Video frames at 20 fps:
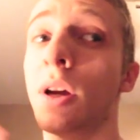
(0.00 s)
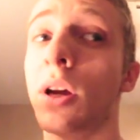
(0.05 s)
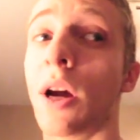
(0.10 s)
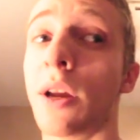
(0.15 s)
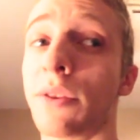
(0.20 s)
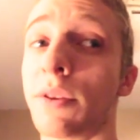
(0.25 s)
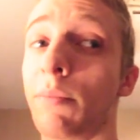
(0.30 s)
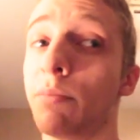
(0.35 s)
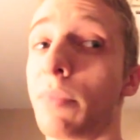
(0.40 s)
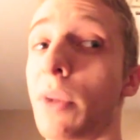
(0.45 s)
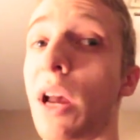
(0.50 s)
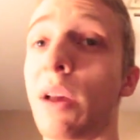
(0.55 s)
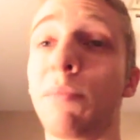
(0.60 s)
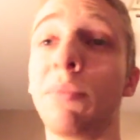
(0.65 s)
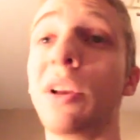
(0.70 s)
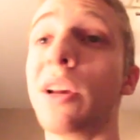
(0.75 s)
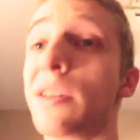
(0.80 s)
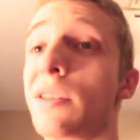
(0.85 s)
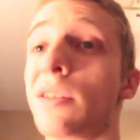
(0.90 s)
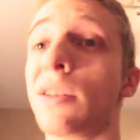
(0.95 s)
I
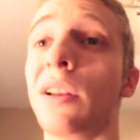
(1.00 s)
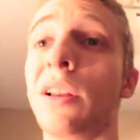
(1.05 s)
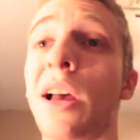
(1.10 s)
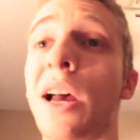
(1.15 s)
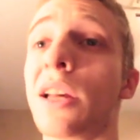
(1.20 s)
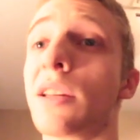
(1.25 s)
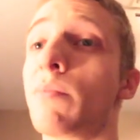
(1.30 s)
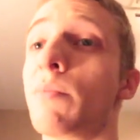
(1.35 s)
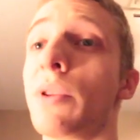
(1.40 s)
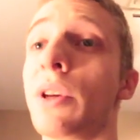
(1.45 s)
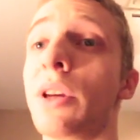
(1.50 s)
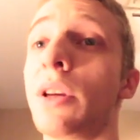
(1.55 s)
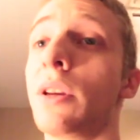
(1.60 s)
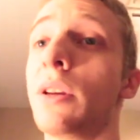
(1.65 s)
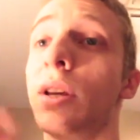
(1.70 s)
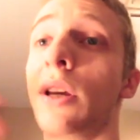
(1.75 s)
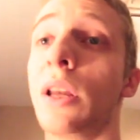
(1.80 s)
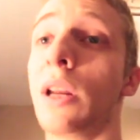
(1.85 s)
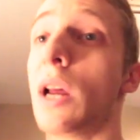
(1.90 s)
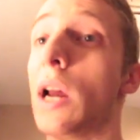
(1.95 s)
placed the last
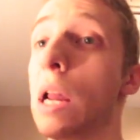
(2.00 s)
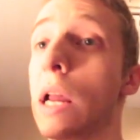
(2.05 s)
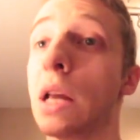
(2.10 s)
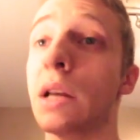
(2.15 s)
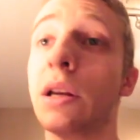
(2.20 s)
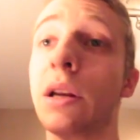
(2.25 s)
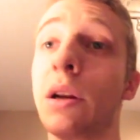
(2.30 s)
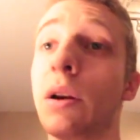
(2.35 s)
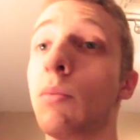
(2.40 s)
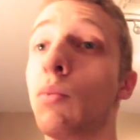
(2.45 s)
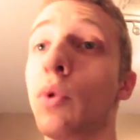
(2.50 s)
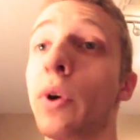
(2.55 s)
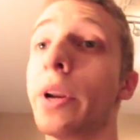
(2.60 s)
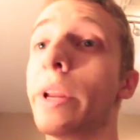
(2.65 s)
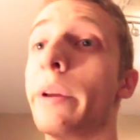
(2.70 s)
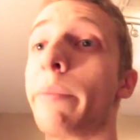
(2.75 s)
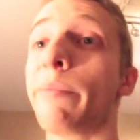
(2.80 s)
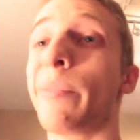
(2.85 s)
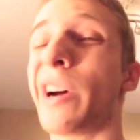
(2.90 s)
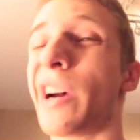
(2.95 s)
bid, and I ended up
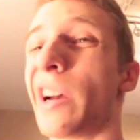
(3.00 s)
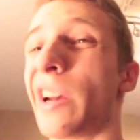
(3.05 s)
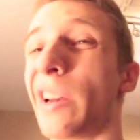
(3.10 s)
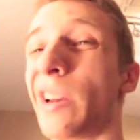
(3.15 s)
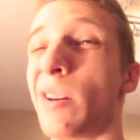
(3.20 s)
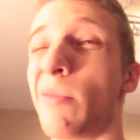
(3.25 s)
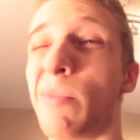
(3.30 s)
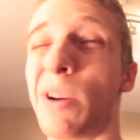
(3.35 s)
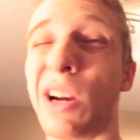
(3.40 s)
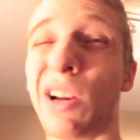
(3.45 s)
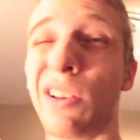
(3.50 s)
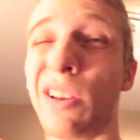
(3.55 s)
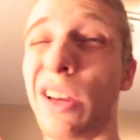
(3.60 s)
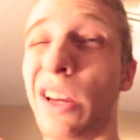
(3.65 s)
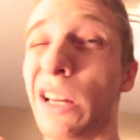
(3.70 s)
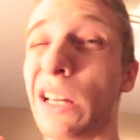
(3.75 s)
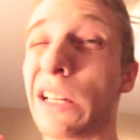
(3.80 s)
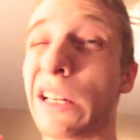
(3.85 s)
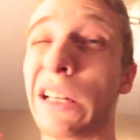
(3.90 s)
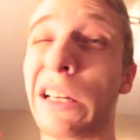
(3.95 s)
winning by about
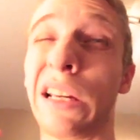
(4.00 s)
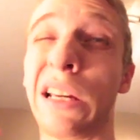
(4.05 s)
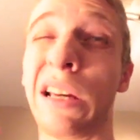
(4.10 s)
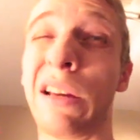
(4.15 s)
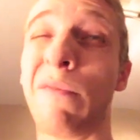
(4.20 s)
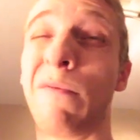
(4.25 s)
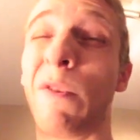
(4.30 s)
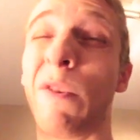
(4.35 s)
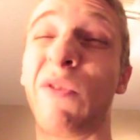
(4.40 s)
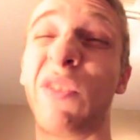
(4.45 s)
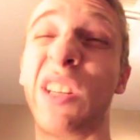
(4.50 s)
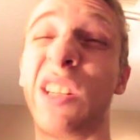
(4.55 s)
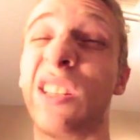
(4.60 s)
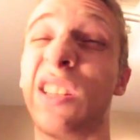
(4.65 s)
like 50